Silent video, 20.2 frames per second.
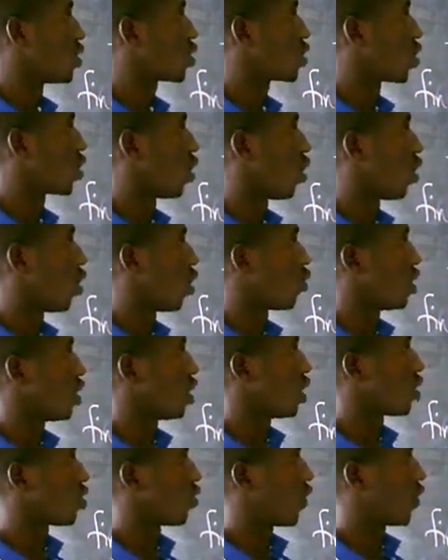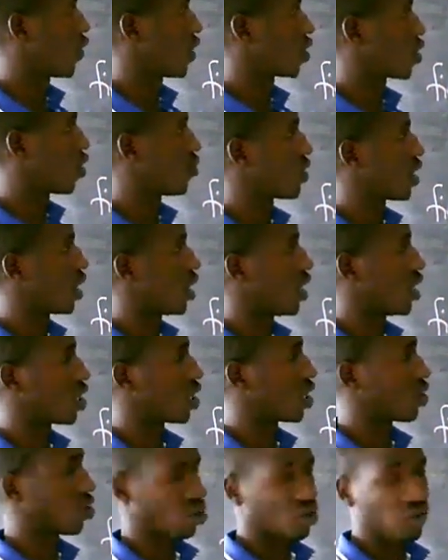So we need to first obtain
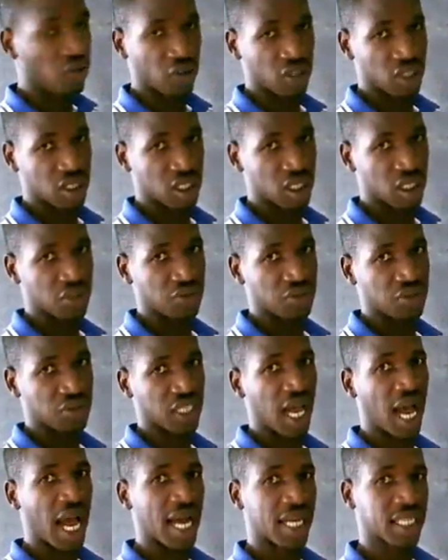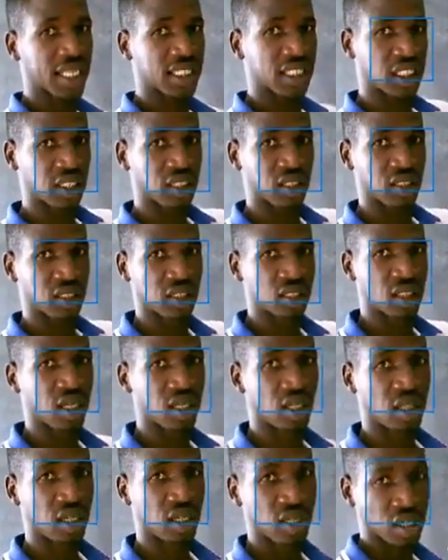the total forces which are acting
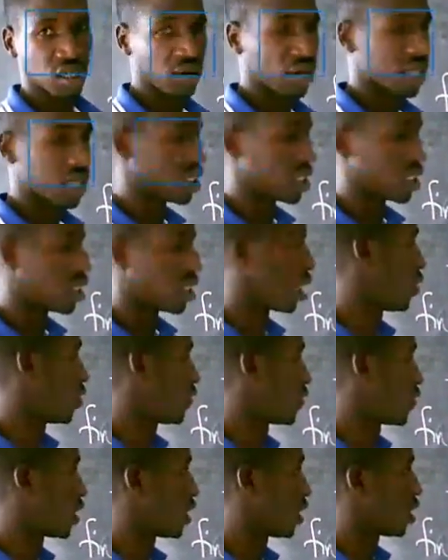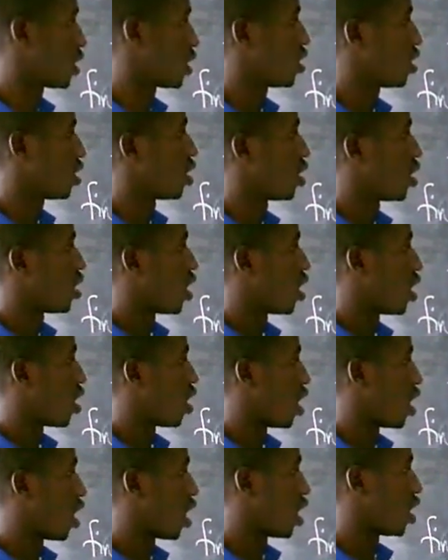towards the left
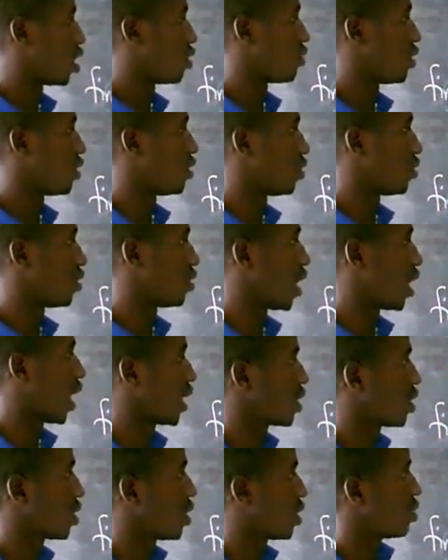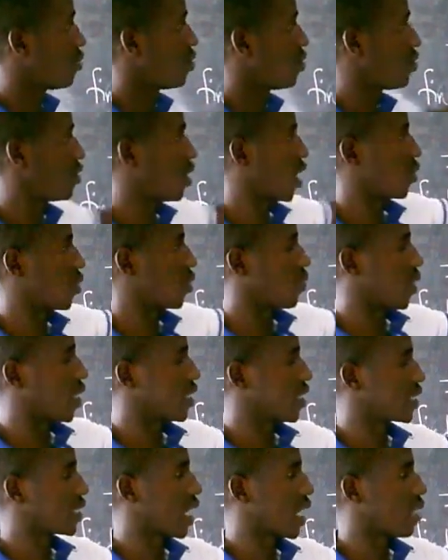and we you do that, you do that
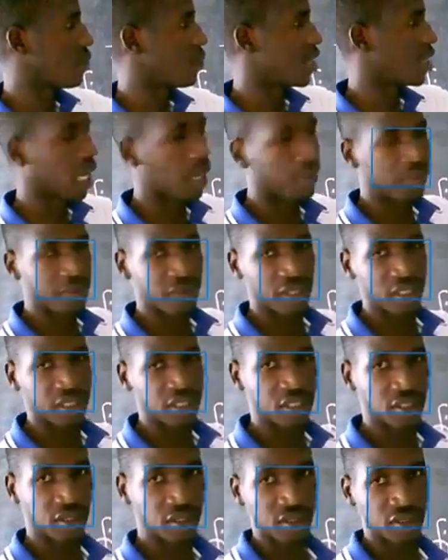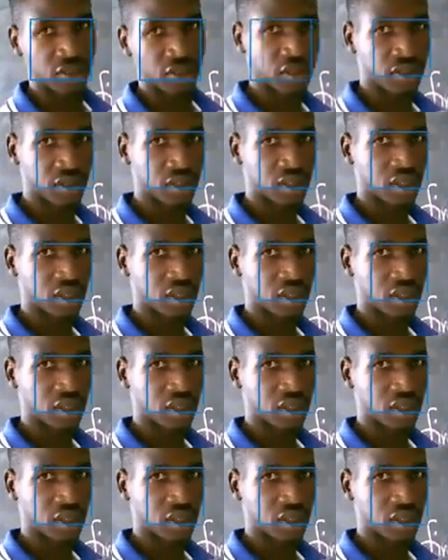by summing up these two.